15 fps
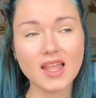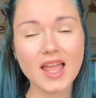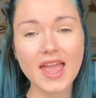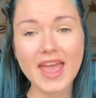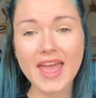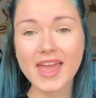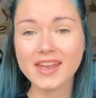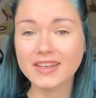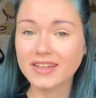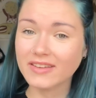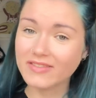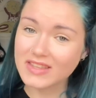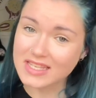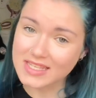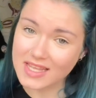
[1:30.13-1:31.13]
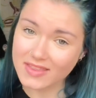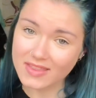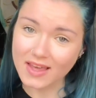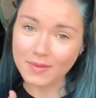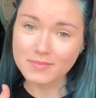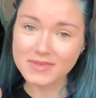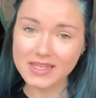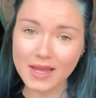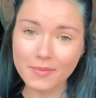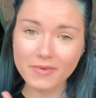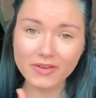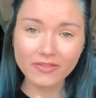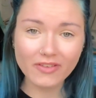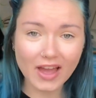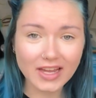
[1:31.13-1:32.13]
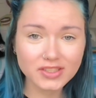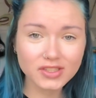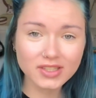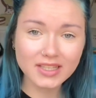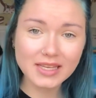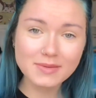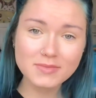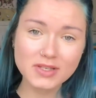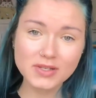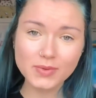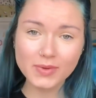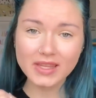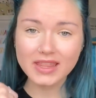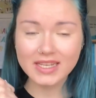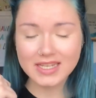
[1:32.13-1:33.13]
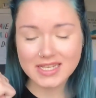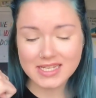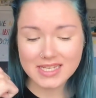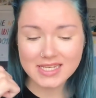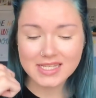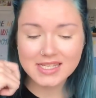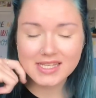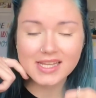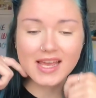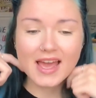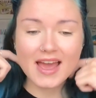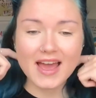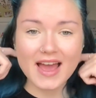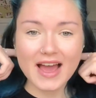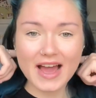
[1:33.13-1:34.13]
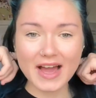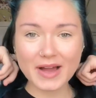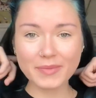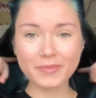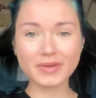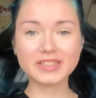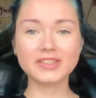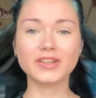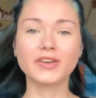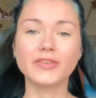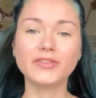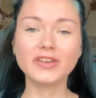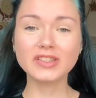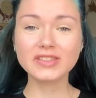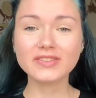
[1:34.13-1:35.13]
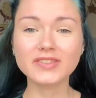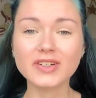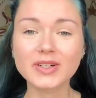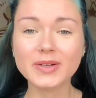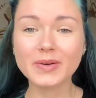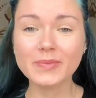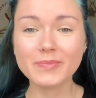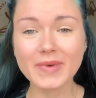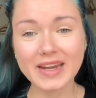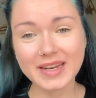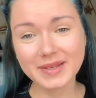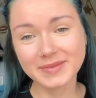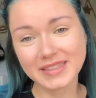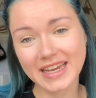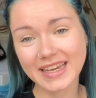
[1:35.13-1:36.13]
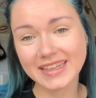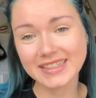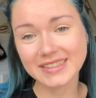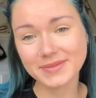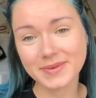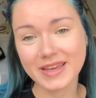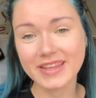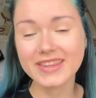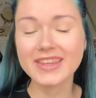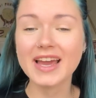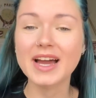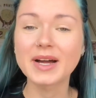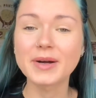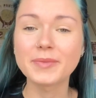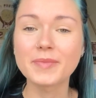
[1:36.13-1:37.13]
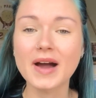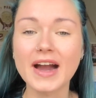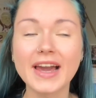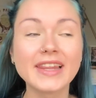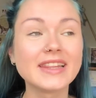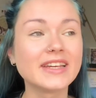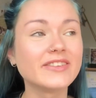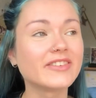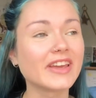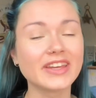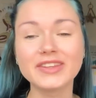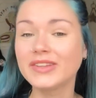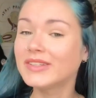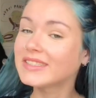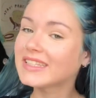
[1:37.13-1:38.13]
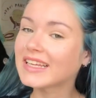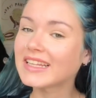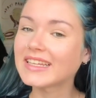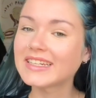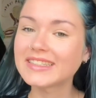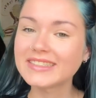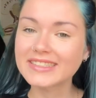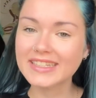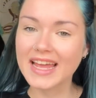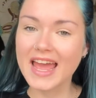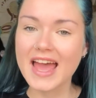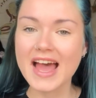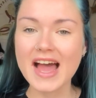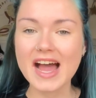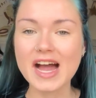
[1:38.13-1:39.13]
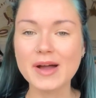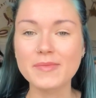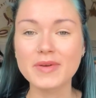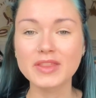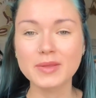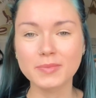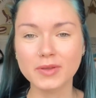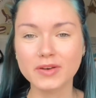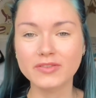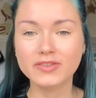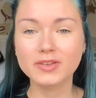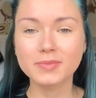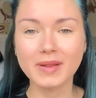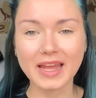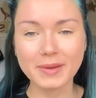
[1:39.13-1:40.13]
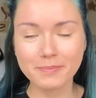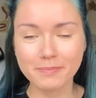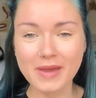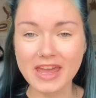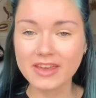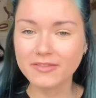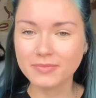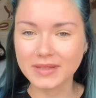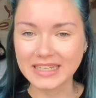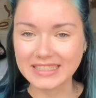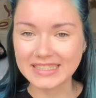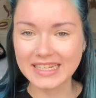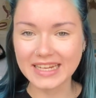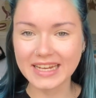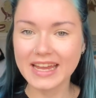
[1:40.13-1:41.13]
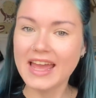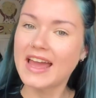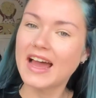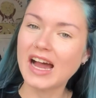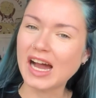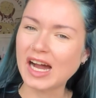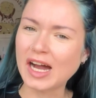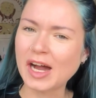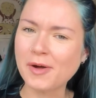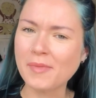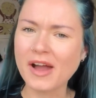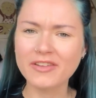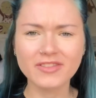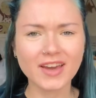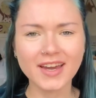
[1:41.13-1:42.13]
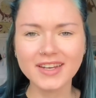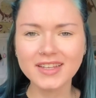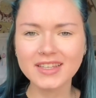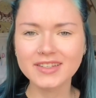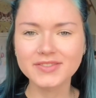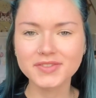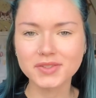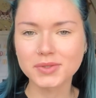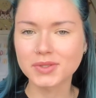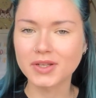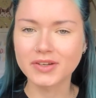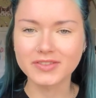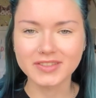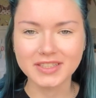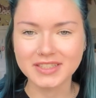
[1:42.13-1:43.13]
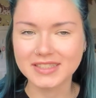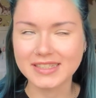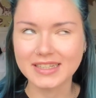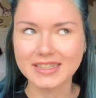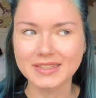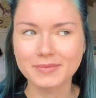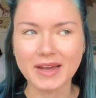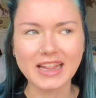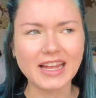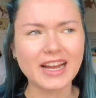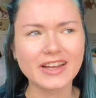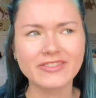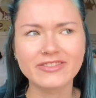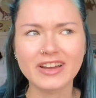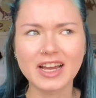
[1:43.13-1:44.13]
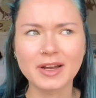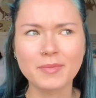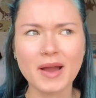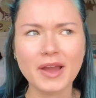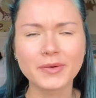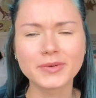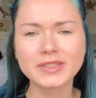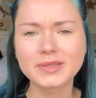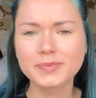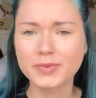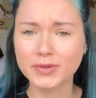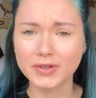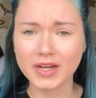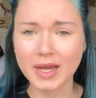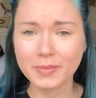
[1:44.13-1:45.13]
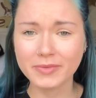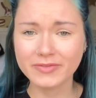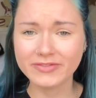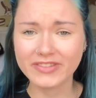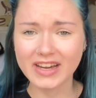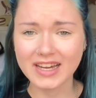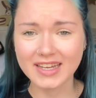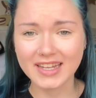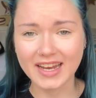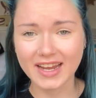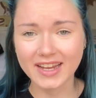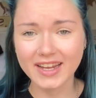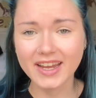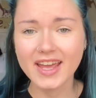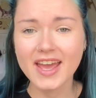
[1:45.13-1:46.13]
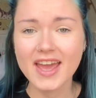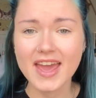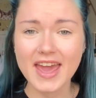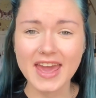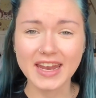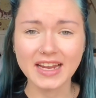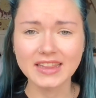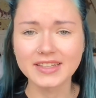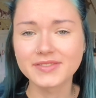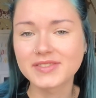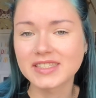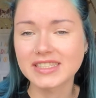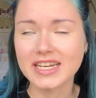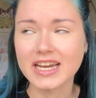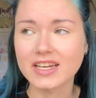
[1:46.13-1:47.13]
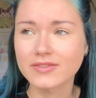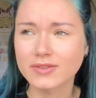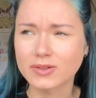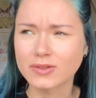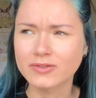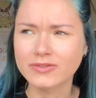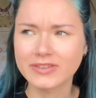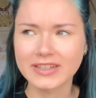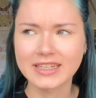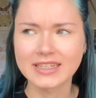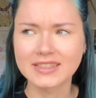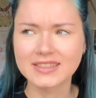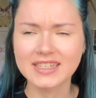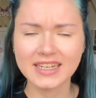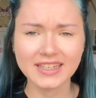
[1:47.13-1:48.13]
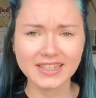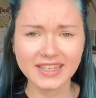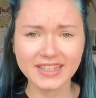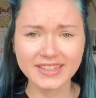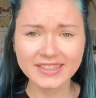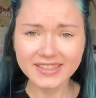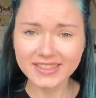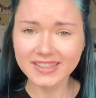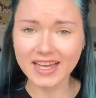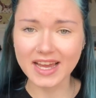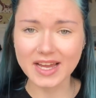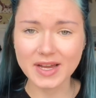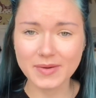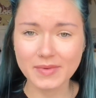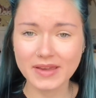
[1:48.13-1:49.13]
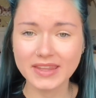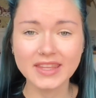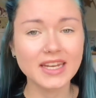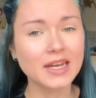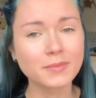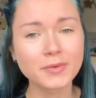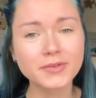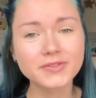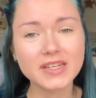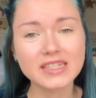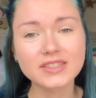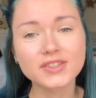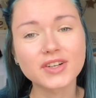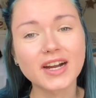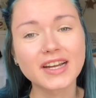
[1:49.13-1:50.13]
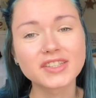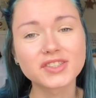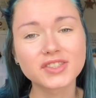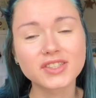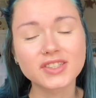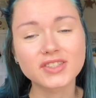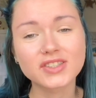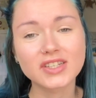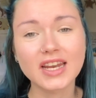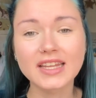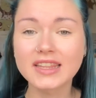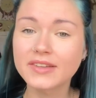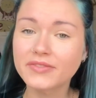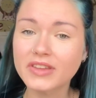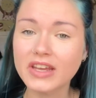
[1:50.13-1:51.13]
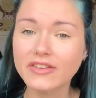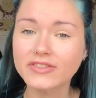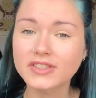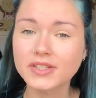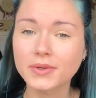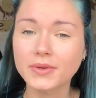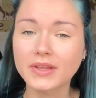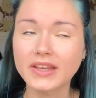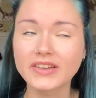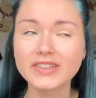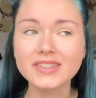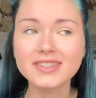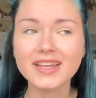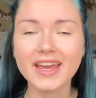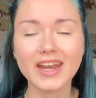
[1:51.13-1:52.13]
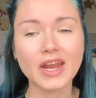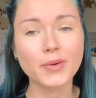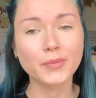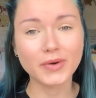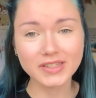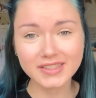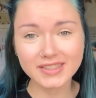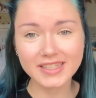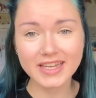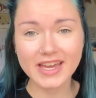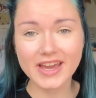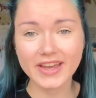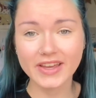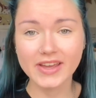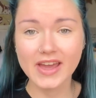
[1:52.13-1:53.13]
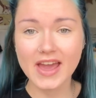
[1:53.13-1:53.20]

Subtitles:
and give this a thumbs up if I should keep doing this. But so first of all, my name's Hayley Smith. I live in New Zealand in the beautiful Bay of Plenty. I've kind of lived all over New Zealand my life. I was born up in Whangarei and I lived in Dargaville for 10 years, and then I moved down to Christchurch and I lived there for 2 years, and I was there